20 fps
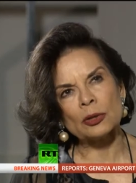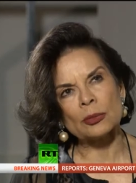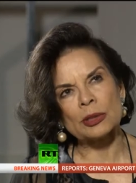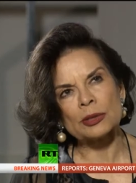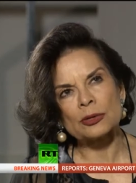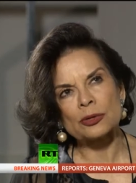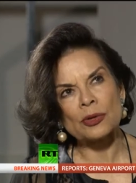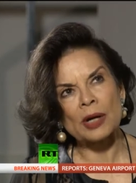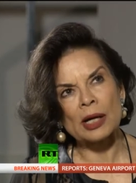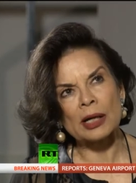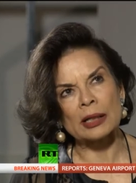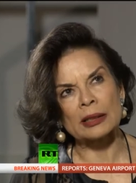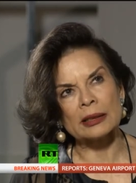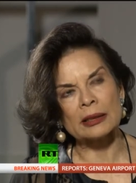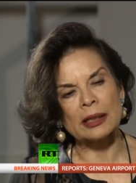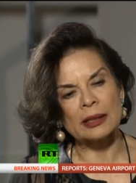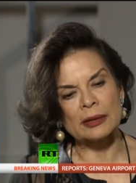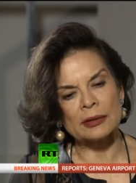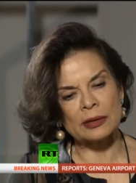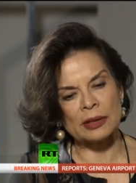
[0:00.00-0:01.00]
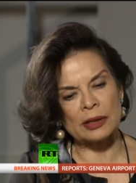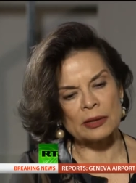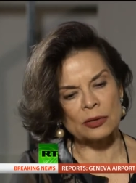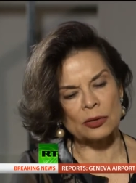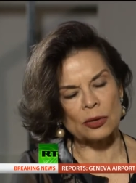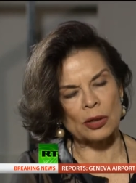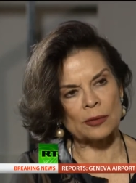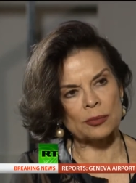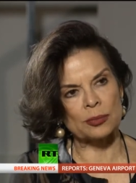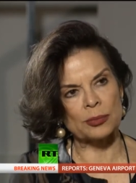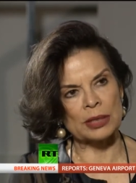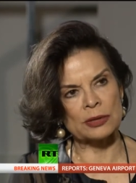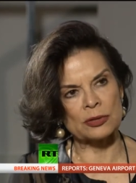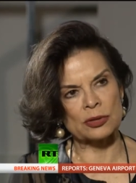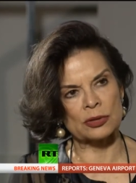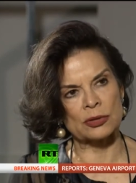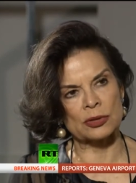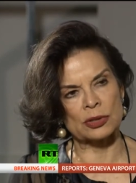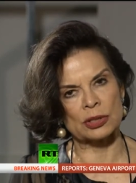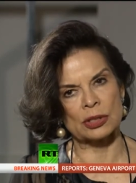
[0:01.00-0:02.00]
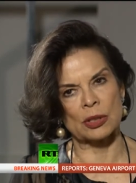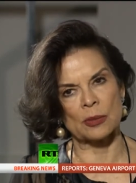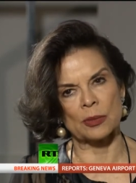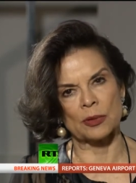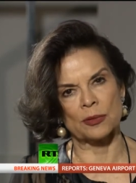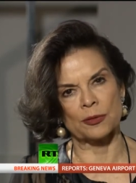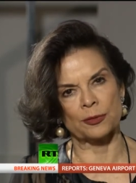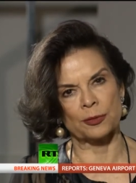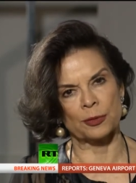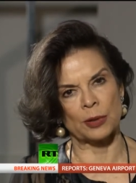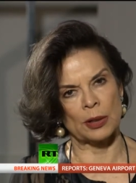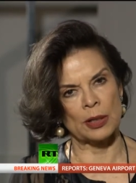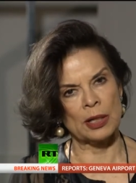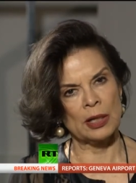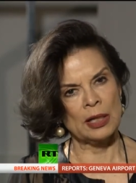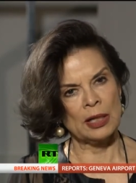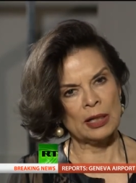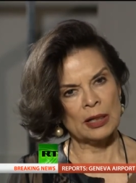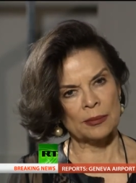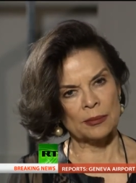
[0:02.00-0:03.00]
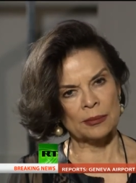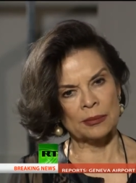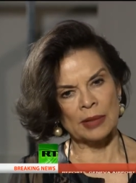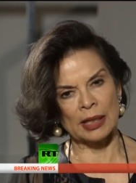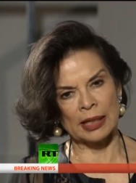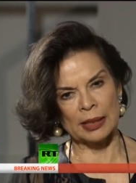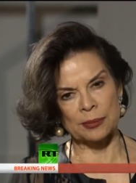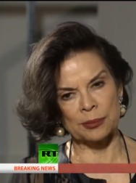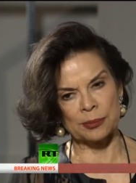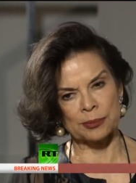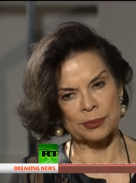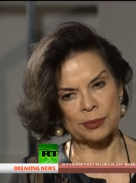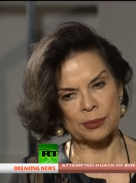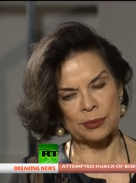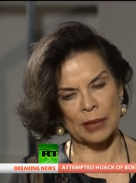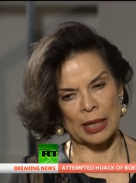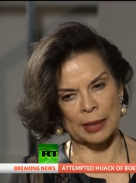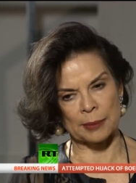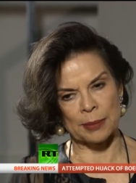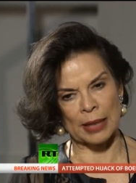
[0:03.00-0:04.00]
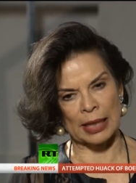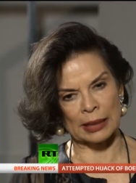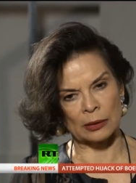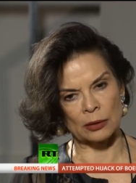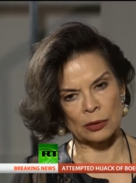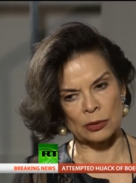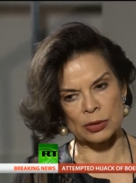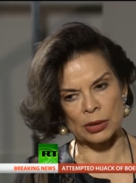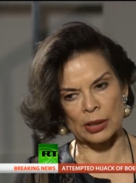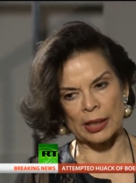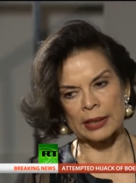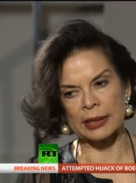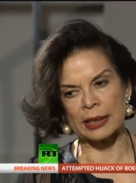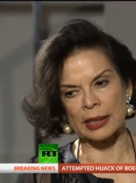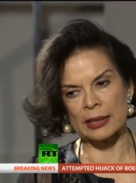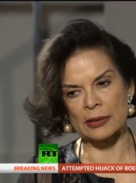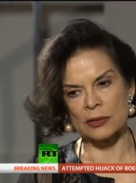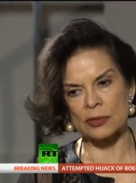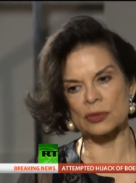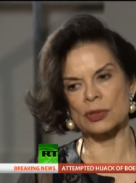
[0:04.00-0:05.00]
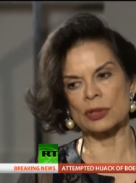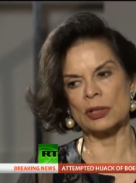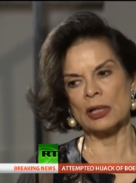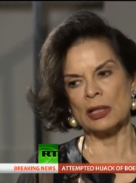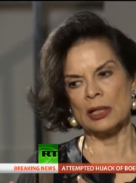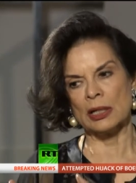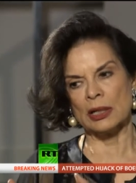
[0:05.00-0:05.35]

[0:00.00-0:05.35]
human rights, and then you have mentioned some of my battles against